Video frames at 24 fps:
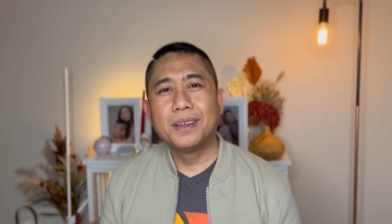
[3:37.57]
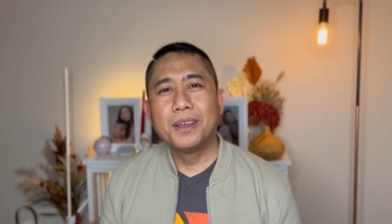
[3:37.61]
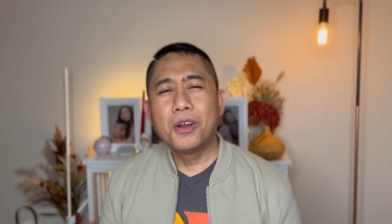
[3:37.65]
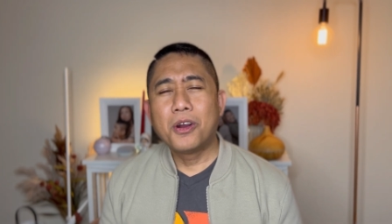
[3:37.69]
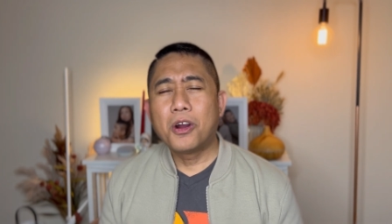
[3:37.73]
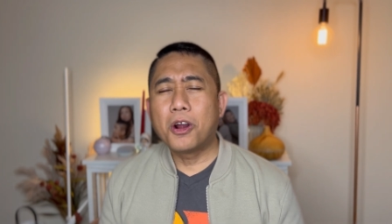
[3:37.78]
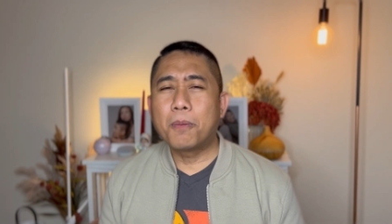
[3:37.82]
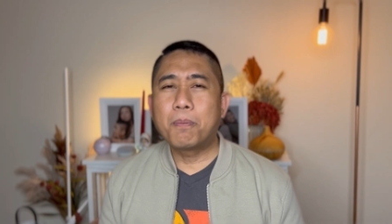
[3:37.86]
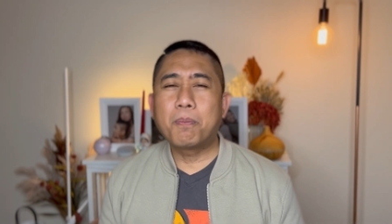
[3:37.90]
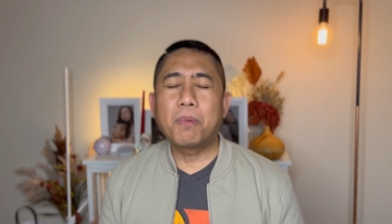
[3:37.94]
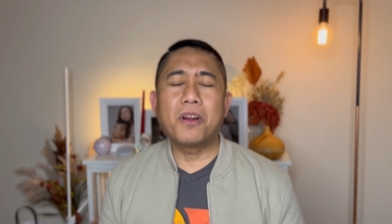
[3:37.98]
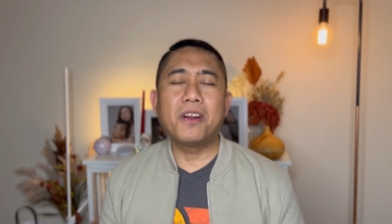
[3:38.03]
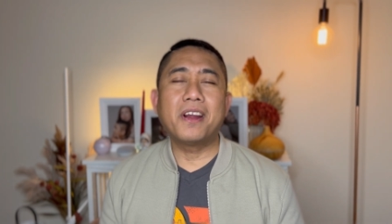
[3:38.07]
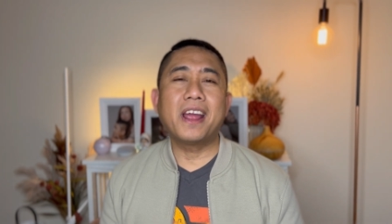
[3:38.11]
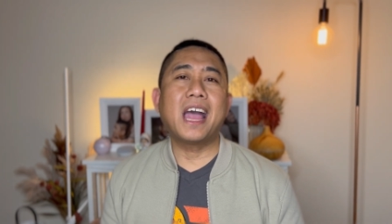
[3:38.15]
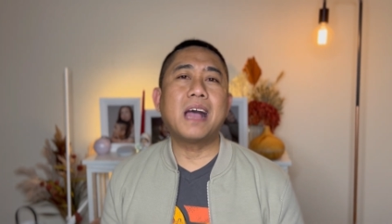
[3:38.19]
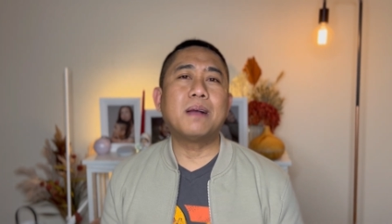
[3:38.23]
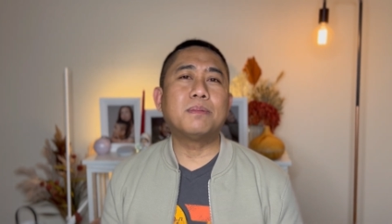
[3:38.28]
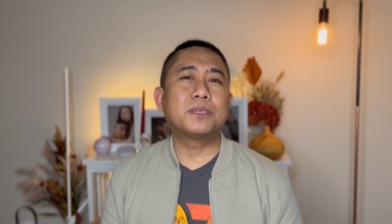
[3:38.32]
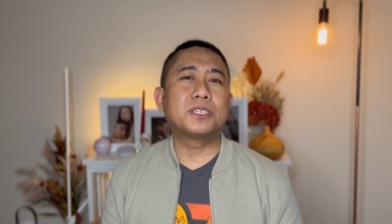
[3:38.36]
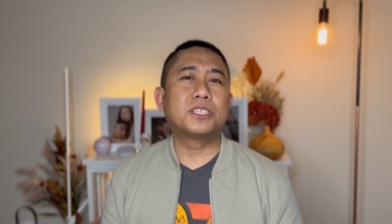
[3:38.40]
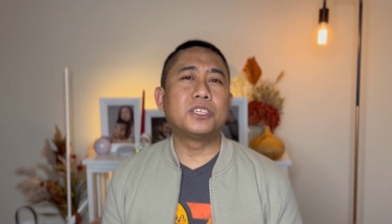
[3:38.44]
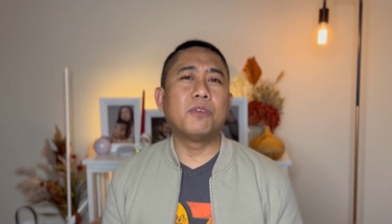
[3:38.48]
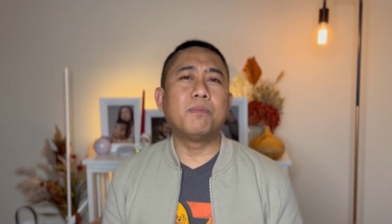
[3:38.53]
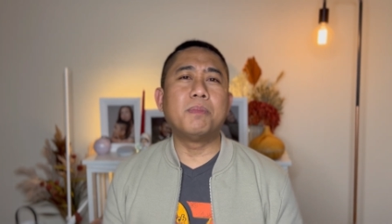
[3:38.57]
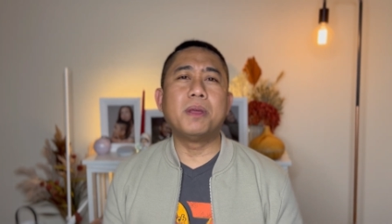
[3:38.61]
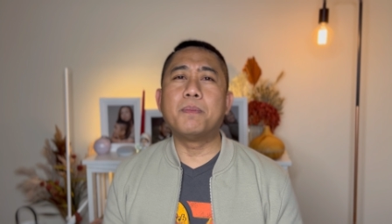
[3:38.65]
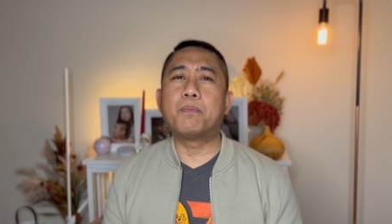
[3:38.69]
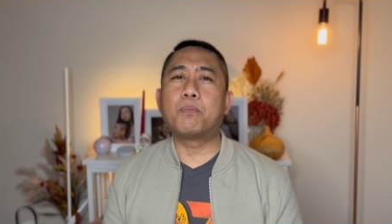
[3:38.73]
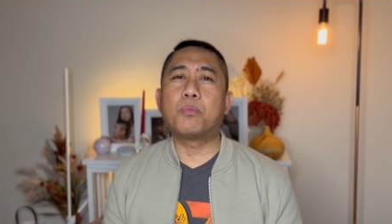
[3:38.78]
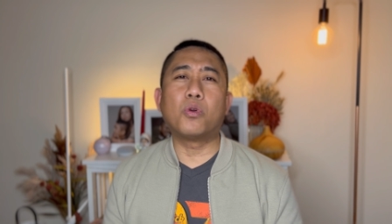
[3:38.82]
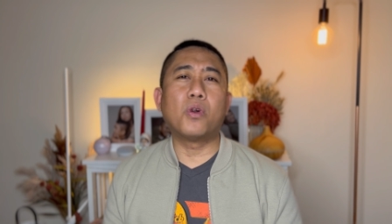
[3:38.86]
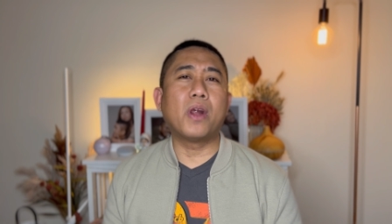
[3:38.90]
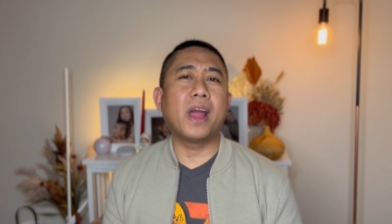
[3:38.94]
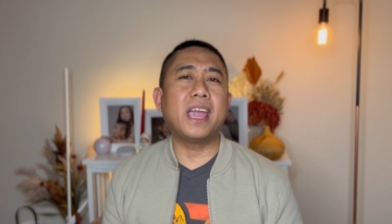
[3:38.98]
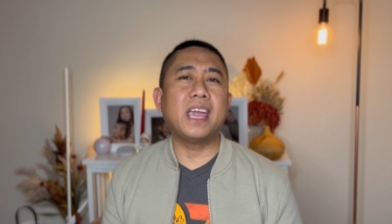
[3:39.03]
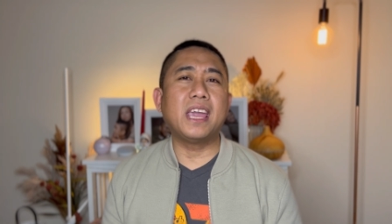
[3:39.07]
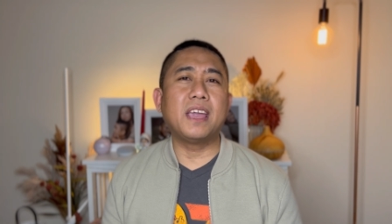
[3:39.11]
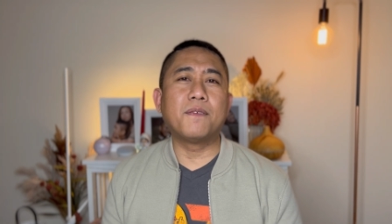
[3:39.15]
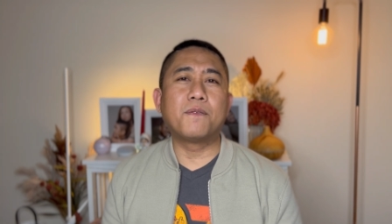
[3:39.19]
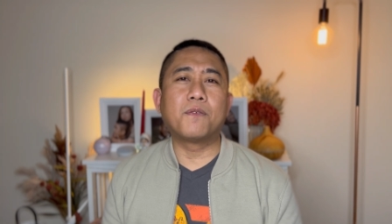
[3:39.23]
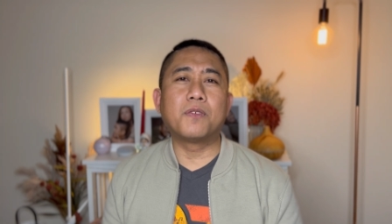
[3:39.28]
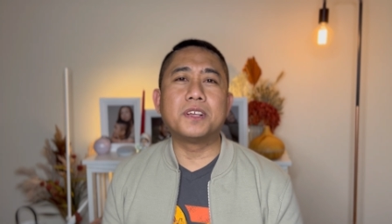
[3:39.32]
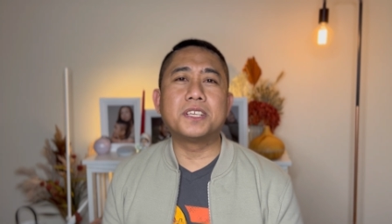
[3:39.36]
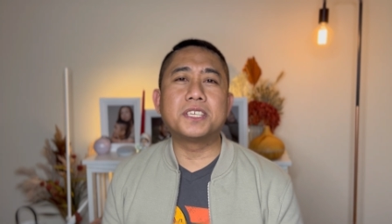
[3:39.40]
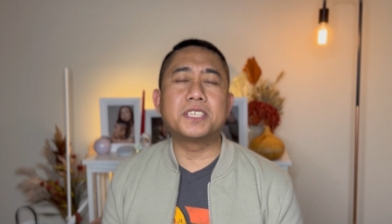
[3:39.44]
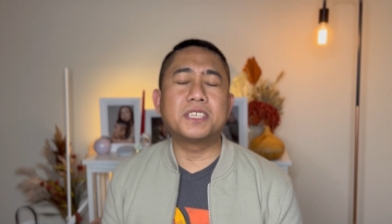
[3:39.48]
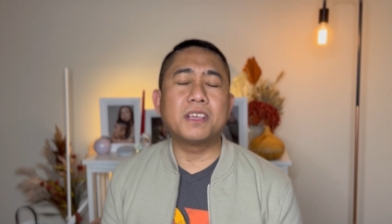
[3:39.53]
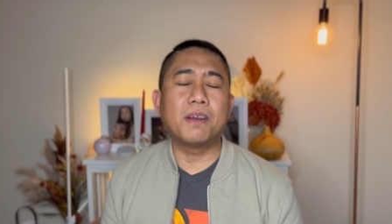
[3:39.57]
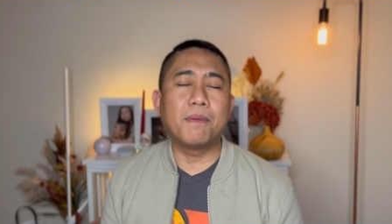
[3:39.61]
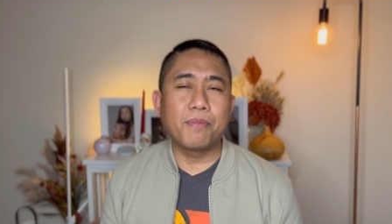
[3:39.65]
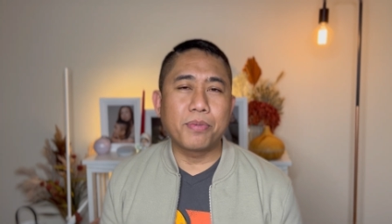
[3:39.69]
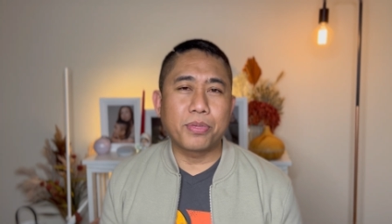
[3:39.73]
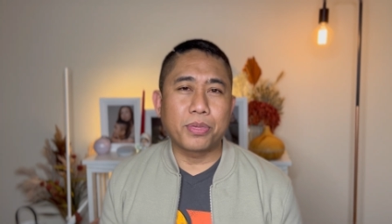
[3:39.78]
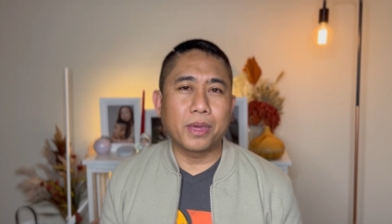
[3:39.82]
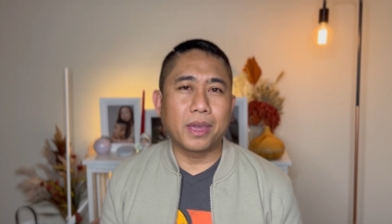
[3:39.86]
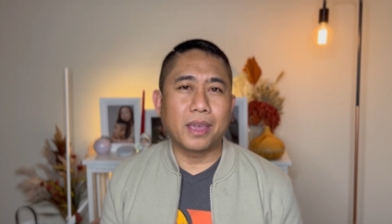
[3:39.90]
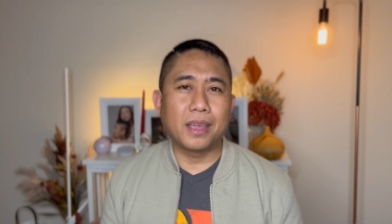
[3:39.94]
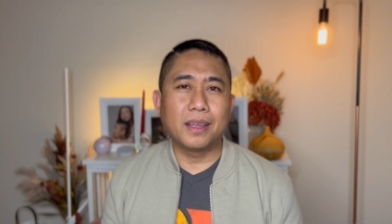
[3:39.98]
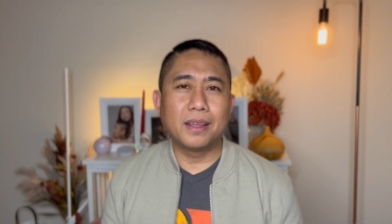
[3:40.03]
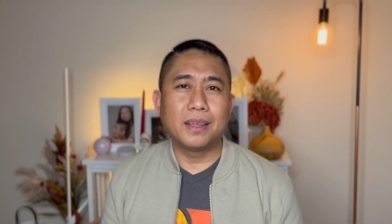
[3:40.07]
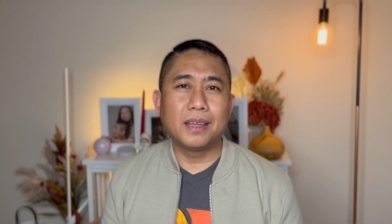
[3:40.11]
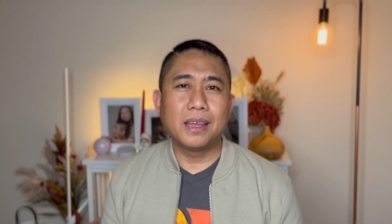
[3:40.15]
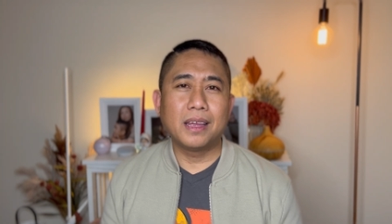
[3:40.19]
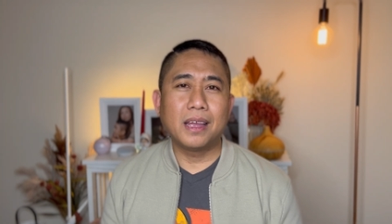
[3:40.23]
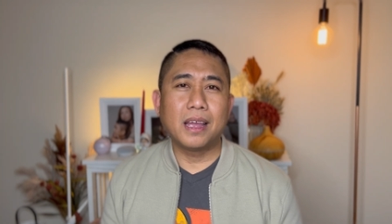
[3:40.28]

Or perhaps you've been praying for something